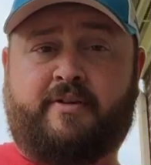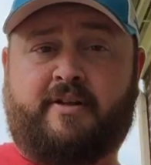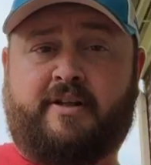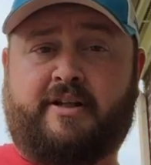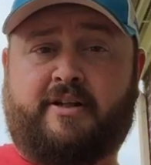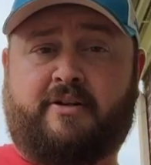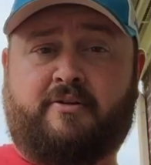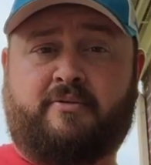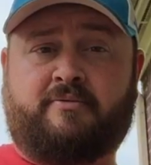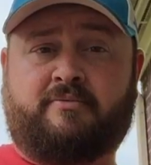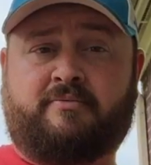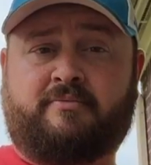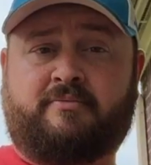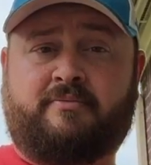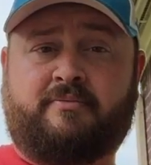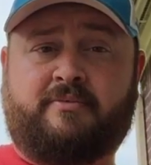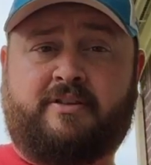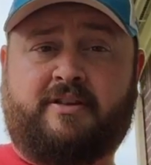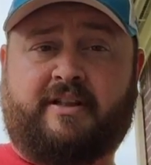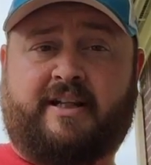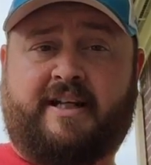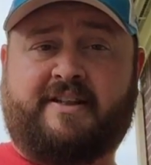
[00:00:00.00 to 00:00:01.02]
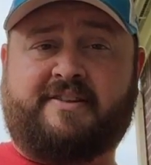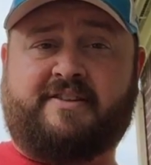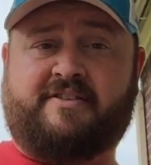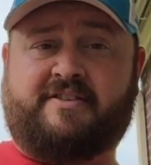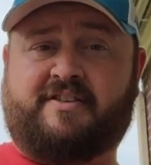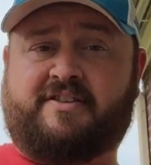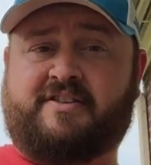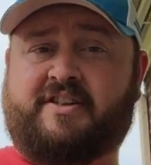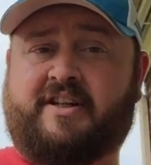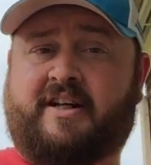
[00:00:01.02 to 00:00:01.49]
you know,
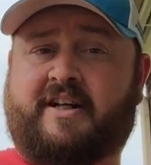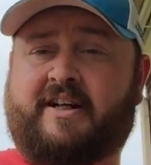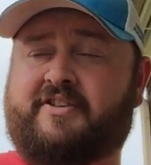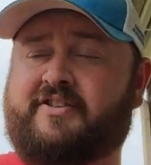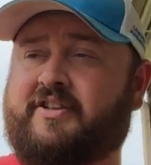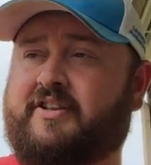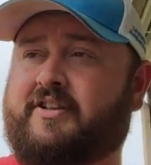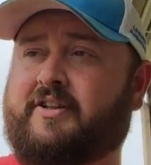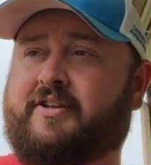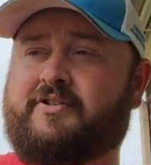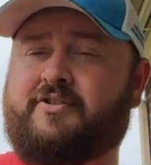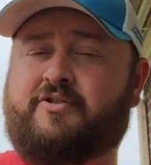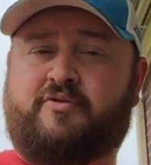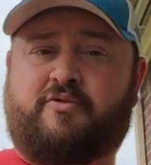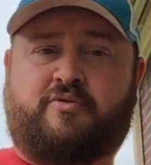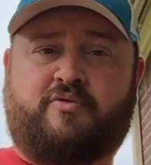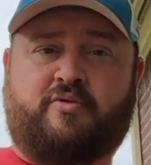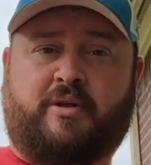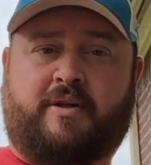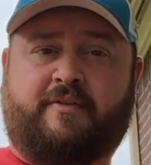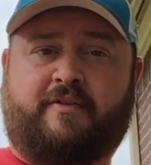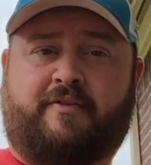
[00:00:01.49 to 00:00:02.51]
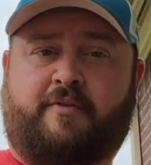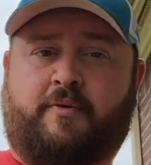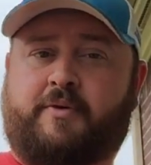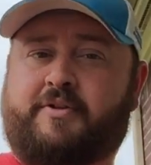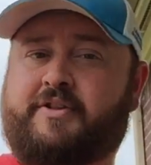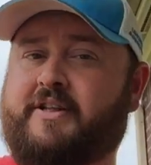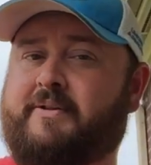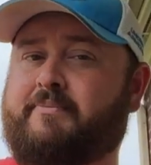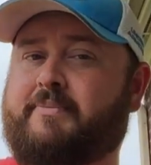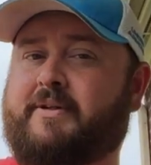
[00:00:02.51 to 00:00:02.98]
glasses of scotch. It cost 12 or
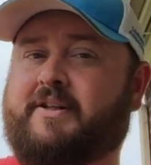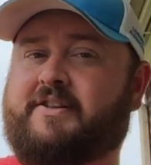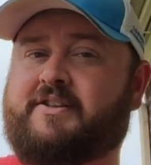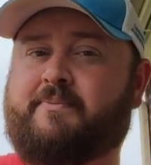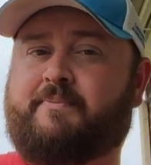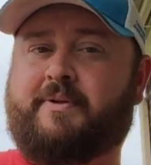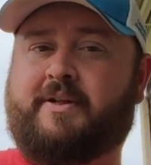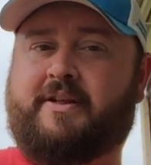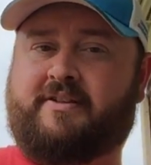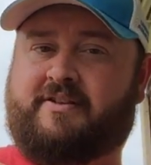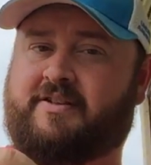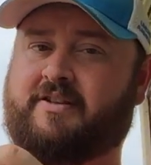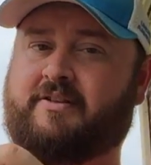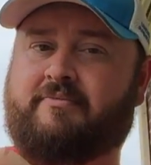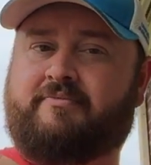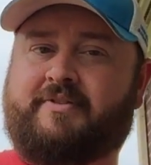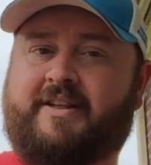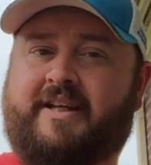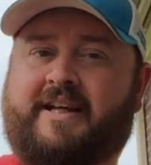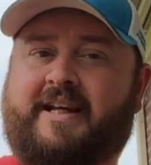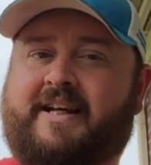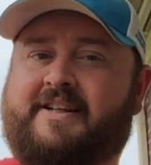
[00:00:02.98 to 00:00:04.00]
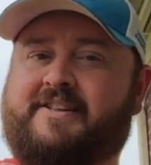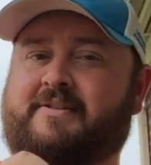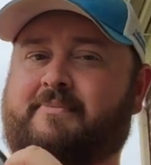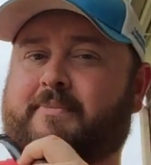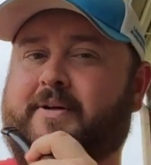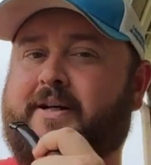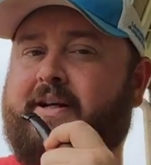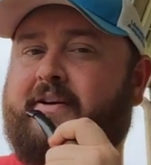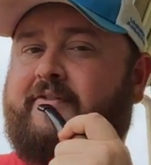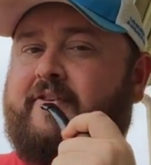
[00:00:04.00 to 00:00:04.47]
14 bucks a piece, so they got
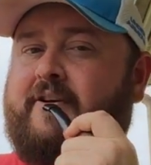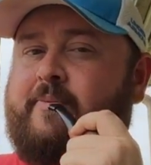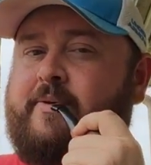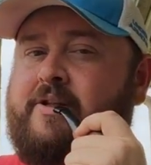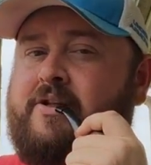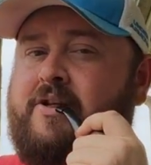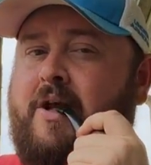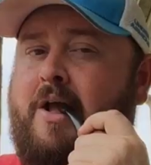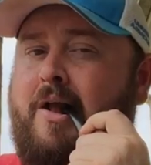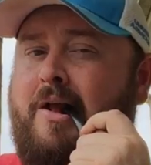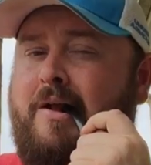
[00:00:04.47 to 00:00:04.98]
some money from us.